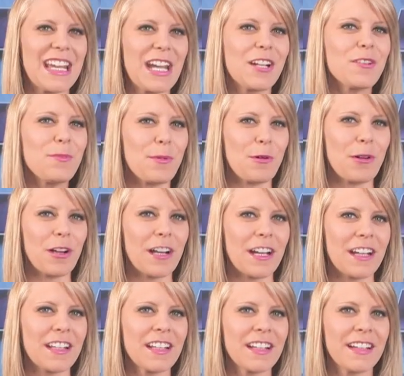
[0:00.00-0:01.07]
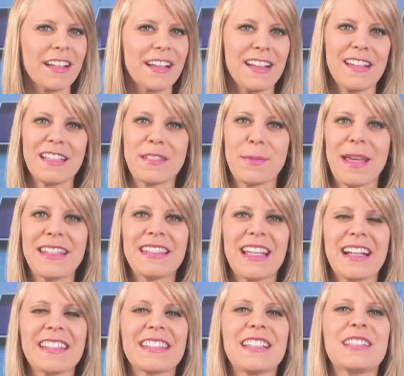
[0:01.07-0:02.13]
Airborne,
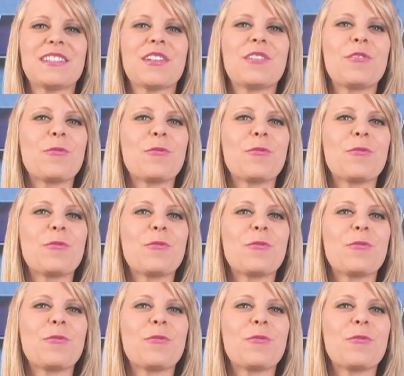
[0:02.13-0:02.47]
SpaceX's